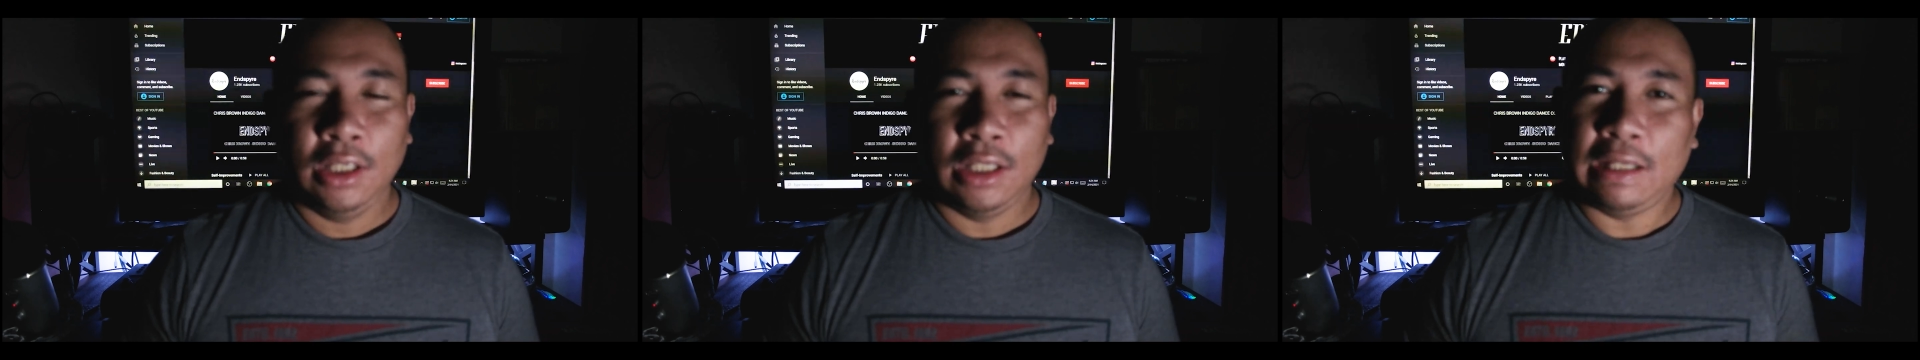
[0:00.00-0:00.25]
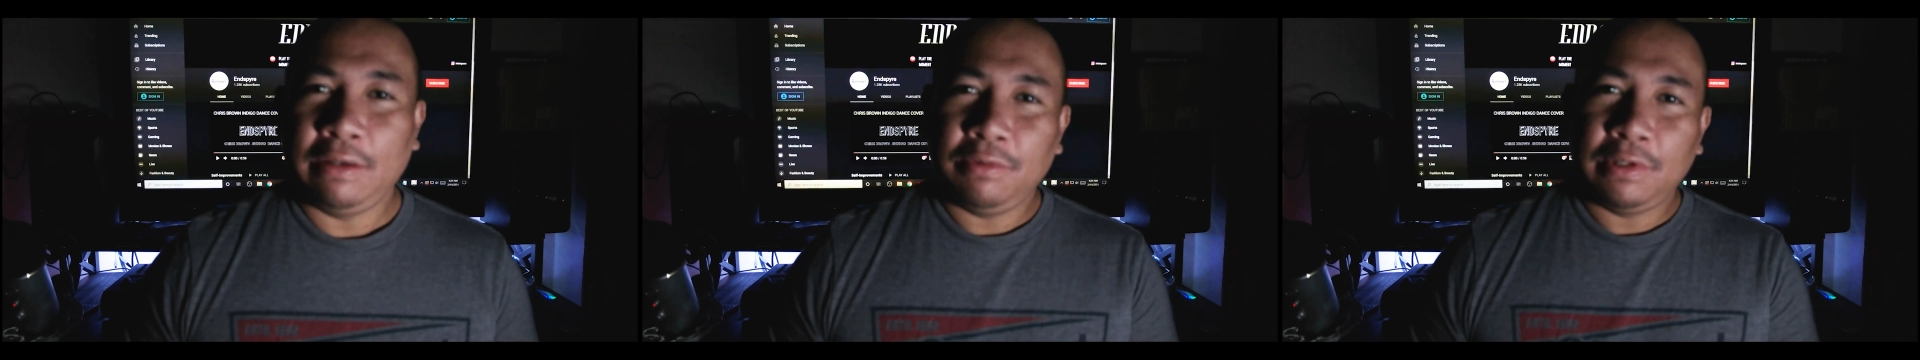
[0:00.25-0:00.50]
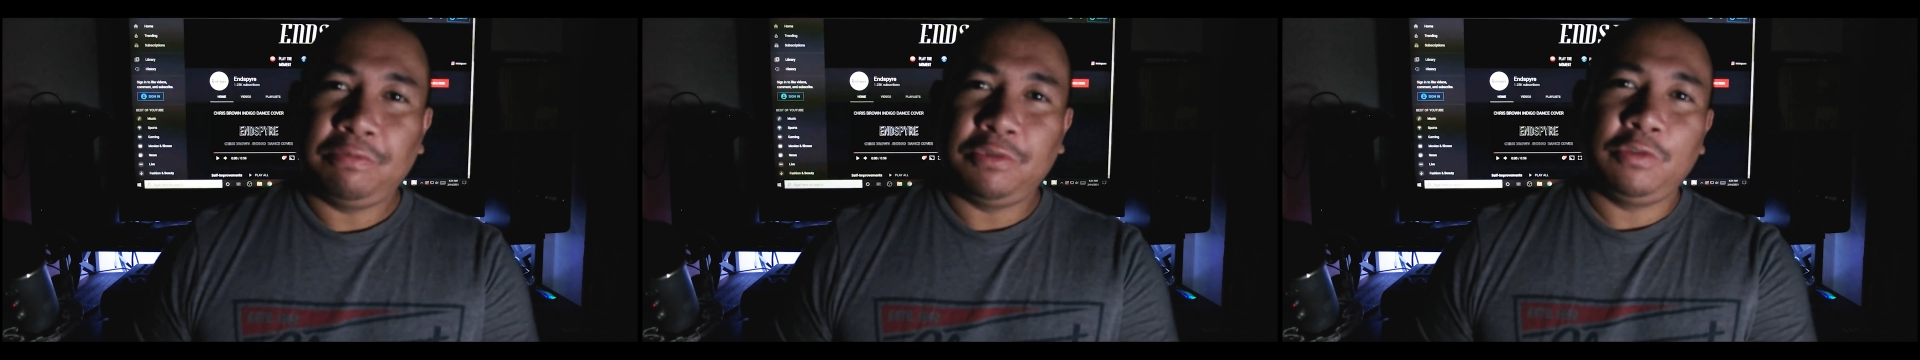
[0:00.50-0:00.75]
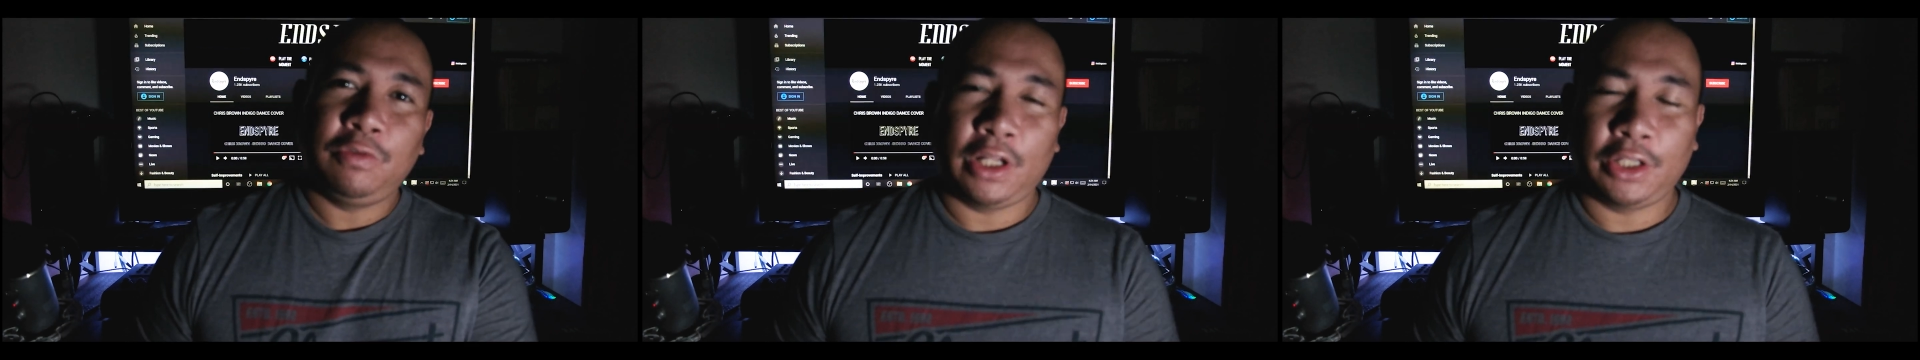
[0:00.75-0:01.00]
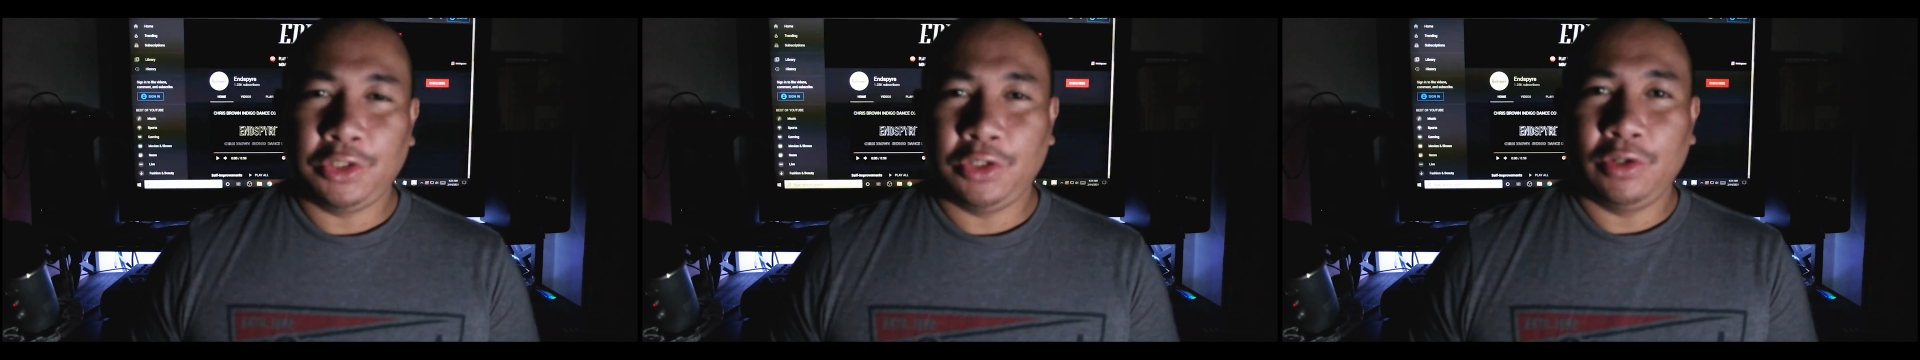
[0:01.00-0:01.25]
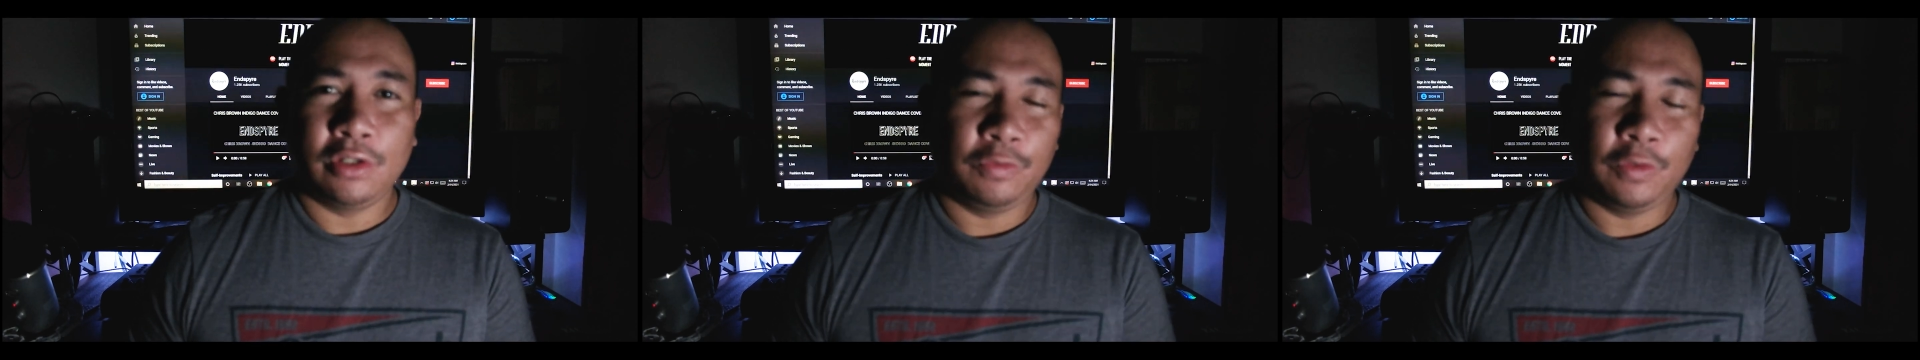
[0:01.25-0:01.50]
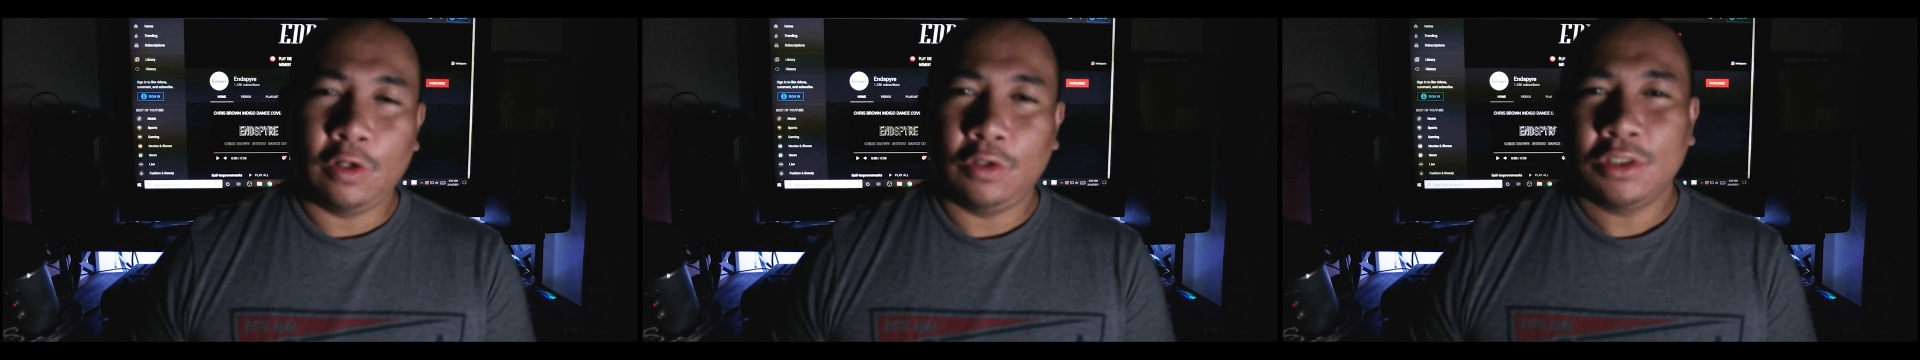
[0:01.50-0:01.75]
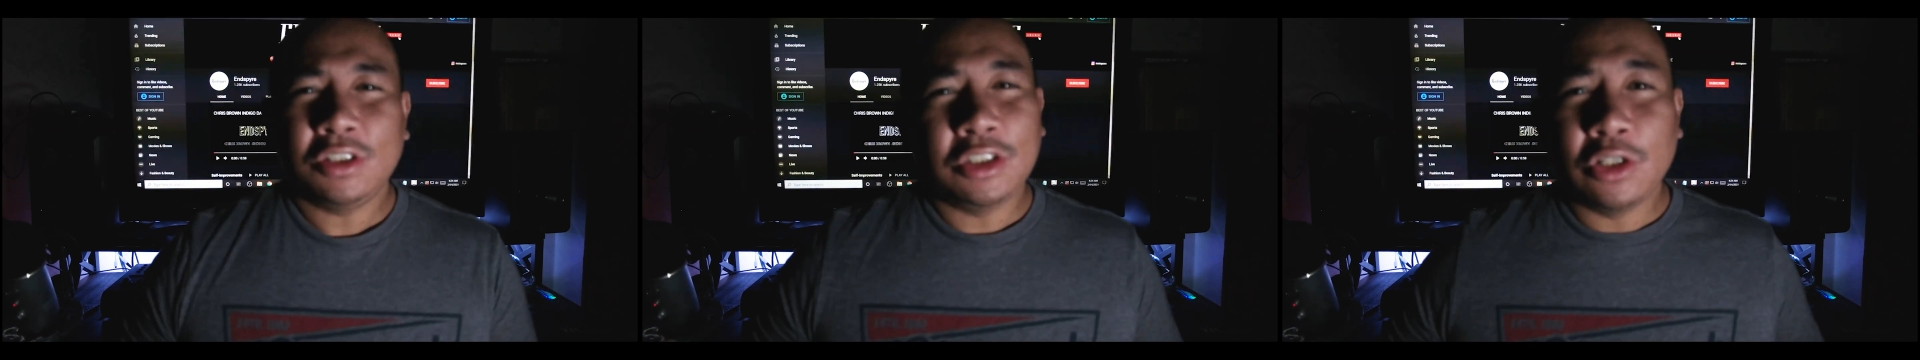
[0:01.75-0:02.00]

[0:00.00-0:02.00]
Even if you feel like you're gonna fail, just